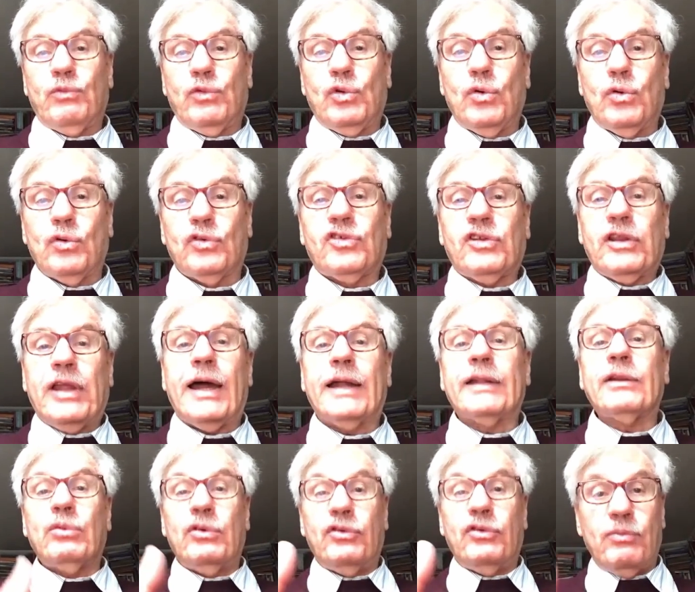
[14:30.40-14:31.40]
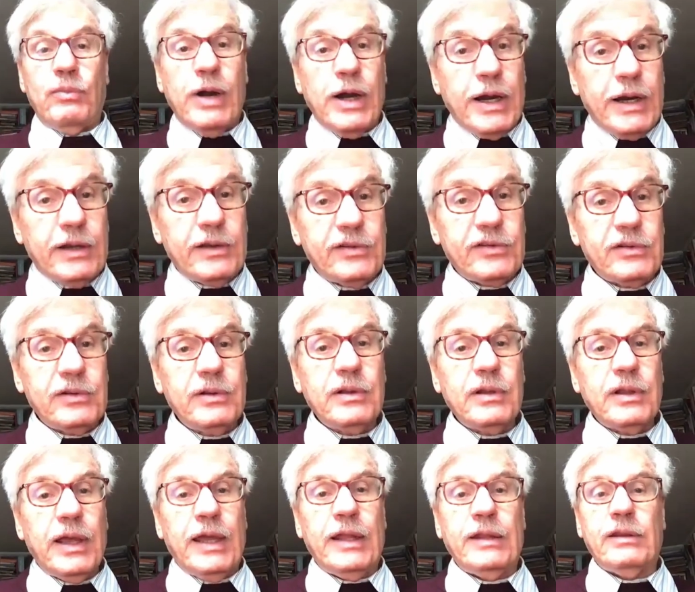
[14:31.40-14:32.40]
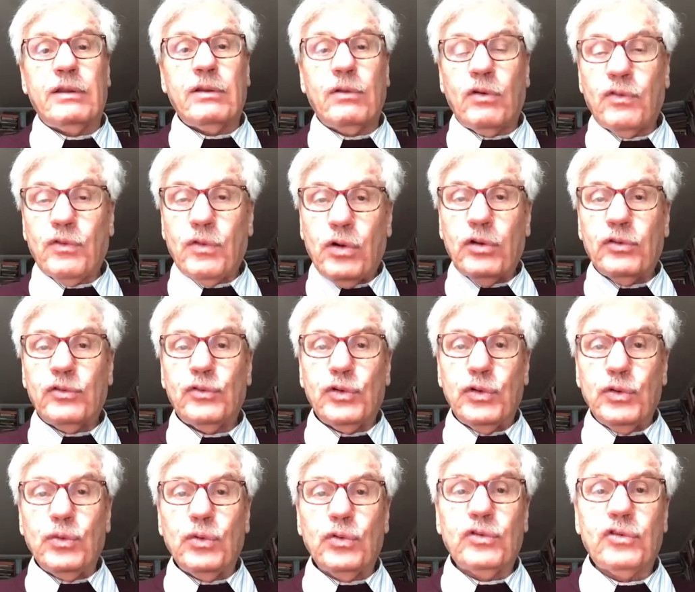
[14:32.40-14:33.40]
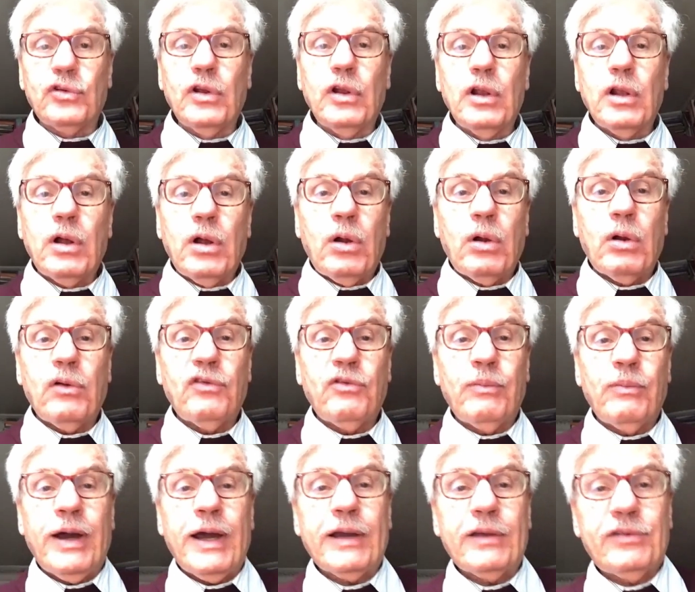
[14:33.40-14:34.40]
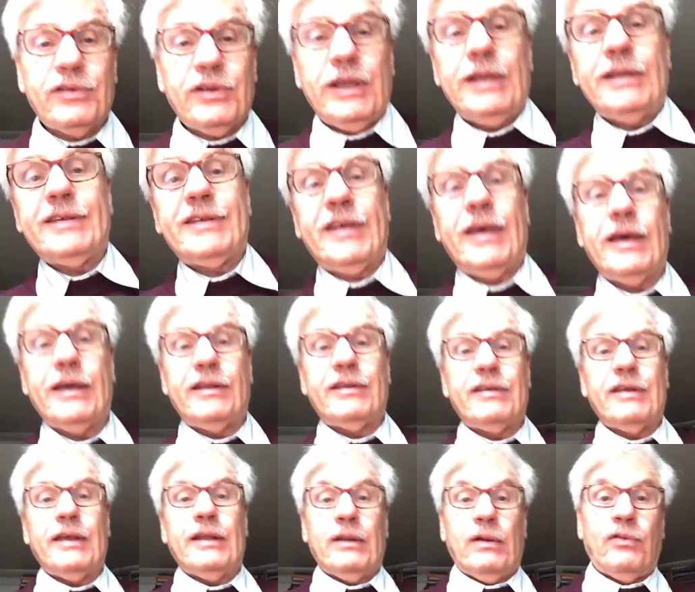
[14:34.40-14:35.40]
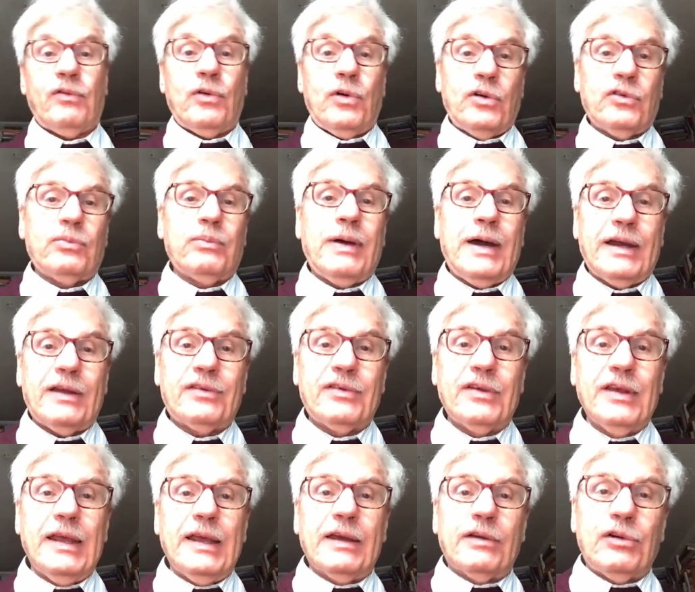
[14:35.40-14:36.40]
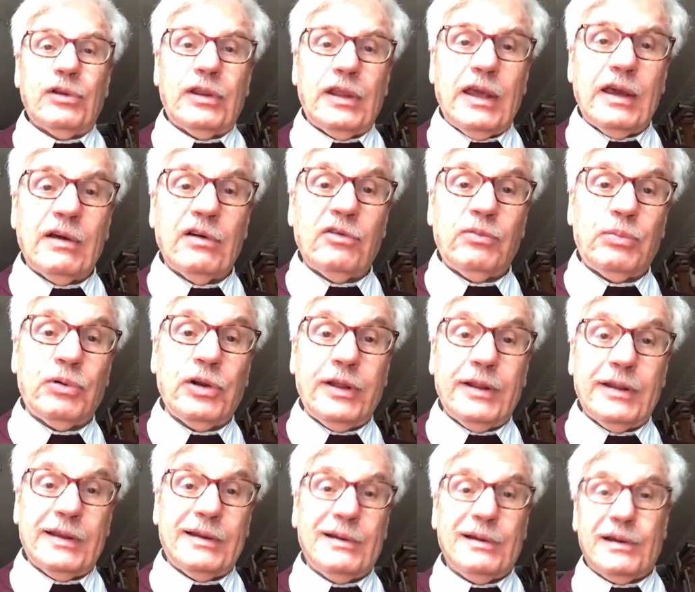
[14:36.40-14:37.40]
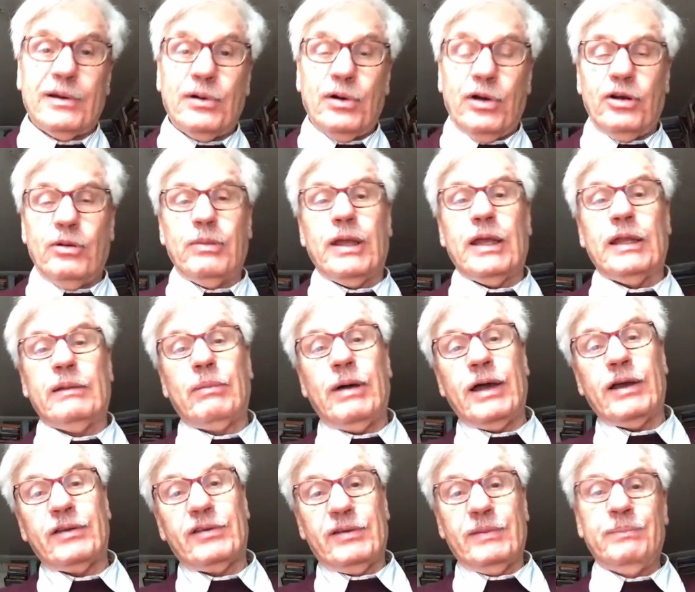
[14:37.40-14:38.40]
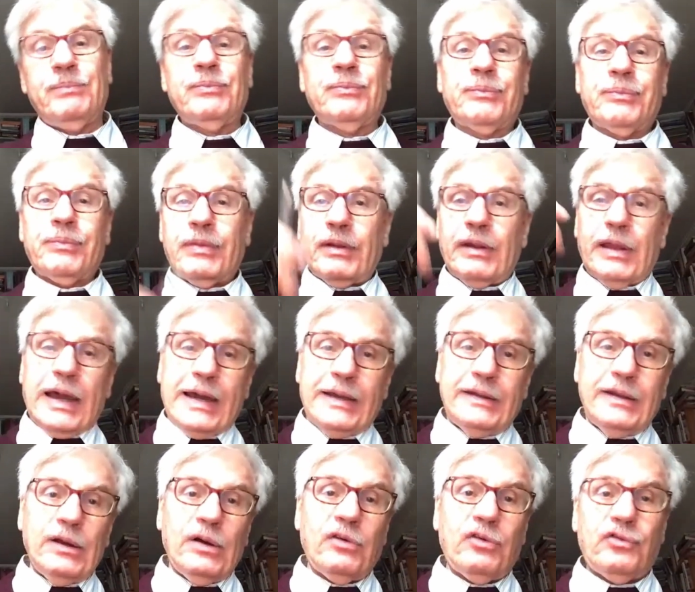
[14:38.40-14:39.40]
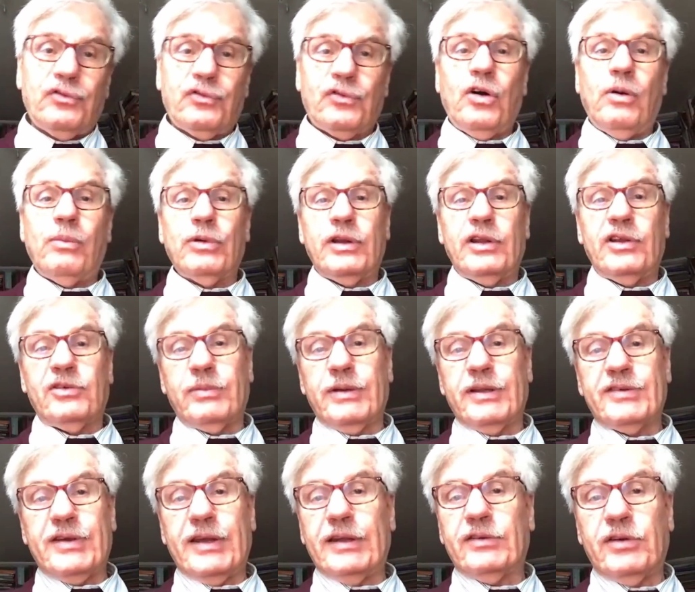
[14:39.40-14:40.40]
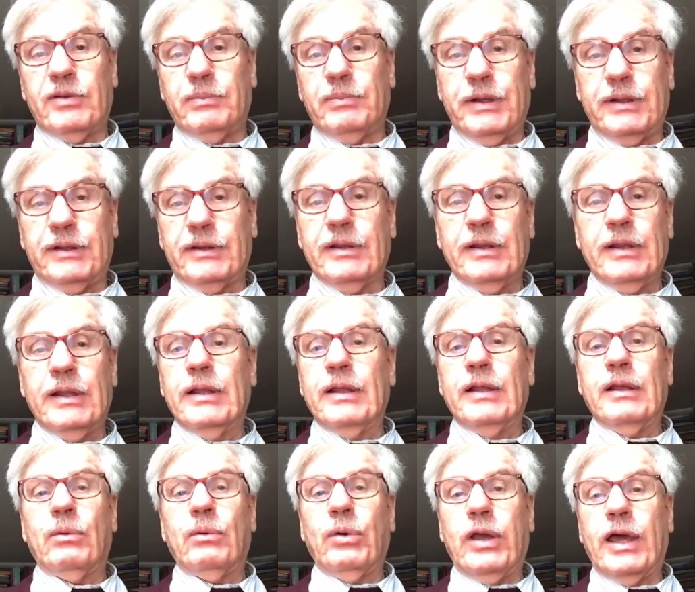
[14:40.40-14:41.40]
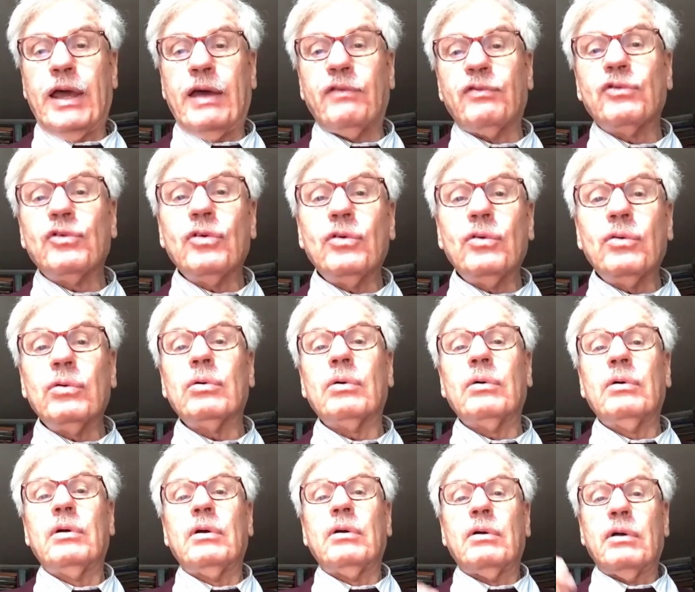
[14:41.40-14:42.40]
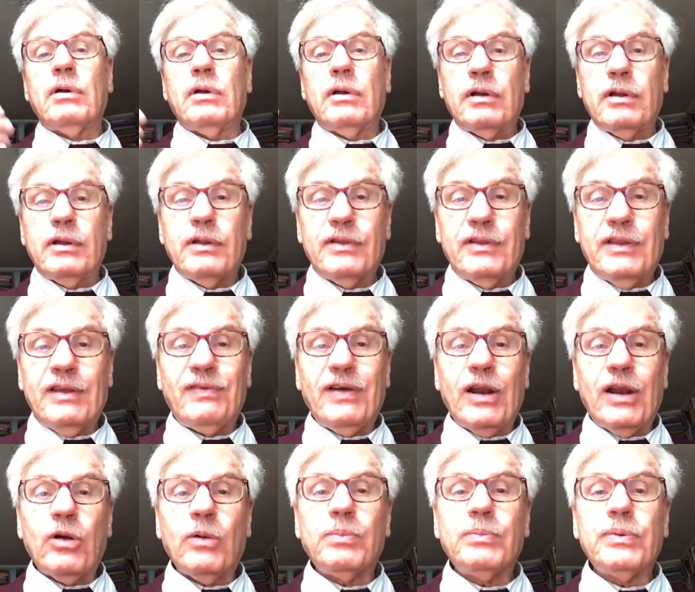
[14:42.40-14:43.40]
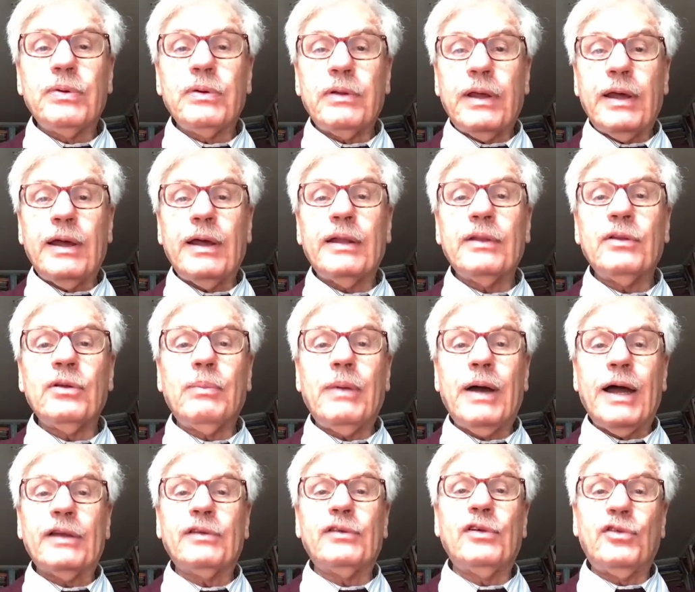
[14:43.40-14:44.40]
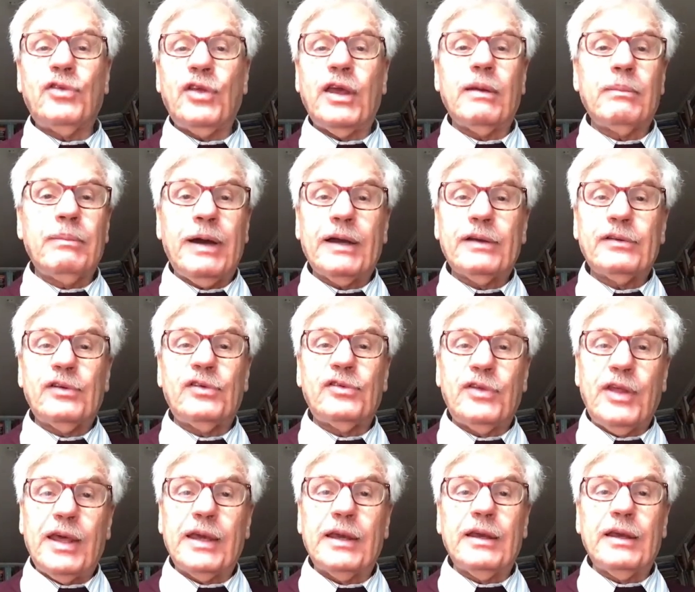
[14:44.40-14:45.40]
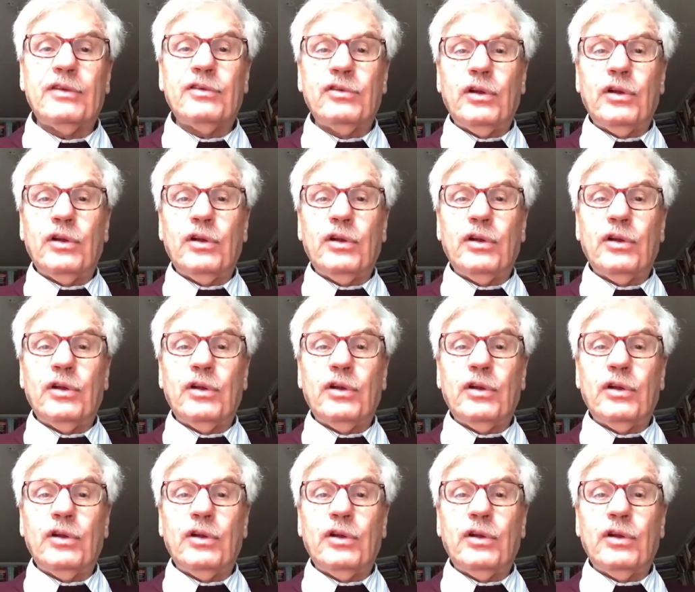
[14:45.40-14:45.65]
to start with Marx and, of course, use all of Marx's insight and, of course, Marx's critique of political economy and Marx's idea of communism, etc. But we have to develop the Marxist thing. Marxist thinking is